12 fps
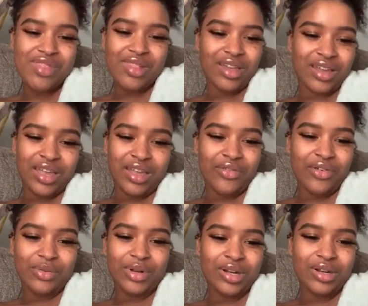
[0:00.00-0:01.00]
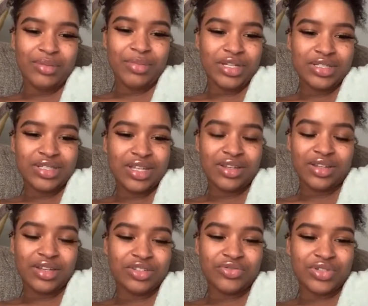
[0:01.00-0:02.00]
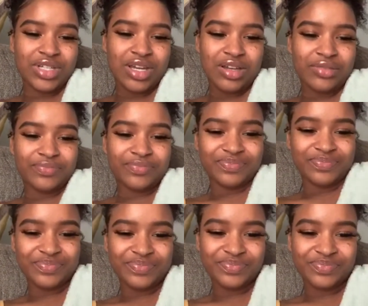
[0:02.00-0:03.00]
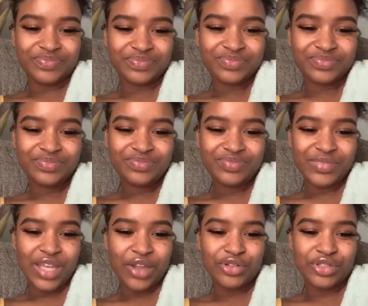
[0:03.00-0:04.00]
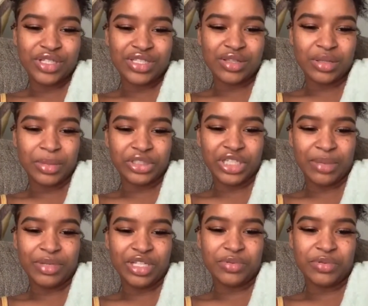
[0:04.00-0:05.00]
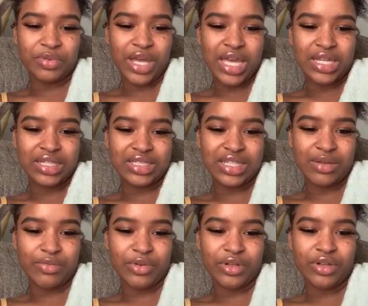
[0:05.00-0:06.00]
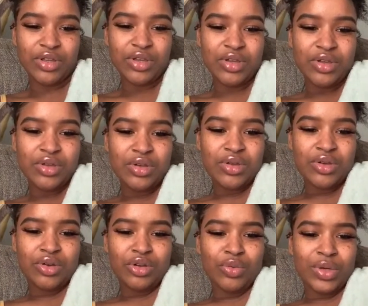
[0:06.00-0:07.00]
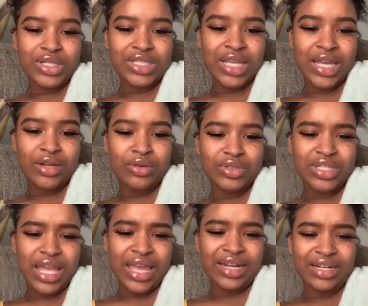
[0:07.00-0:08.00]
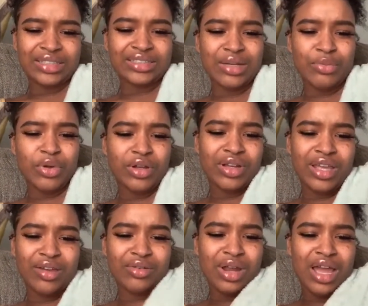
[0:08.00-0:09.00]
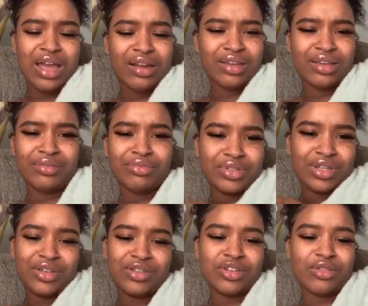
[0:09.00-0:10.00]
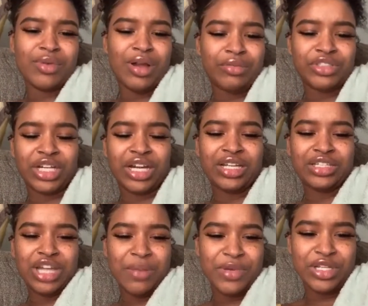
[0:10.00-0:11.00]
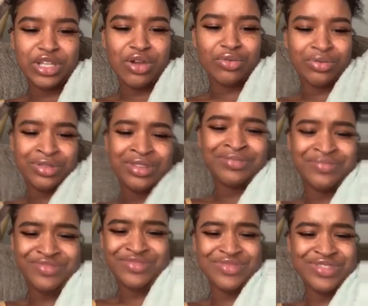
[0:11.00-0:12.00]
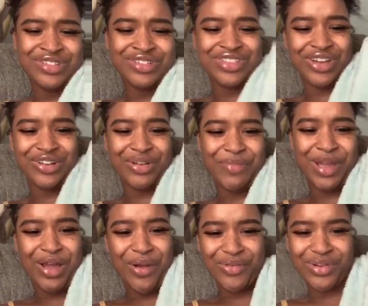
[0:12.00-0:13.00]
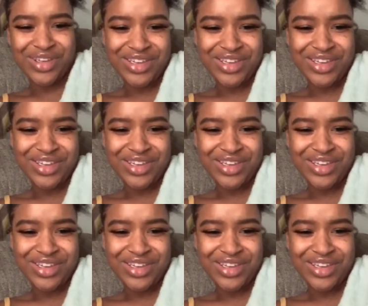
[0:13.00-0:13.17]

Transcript: I can't fuck with none of the bitches. They just retarded. I heard you say something about Japanese people handling someone. Who you wants to handle? So handling someone? Hell nah, nigga. What the hell you talking about? Japanese hoe? What you talking about?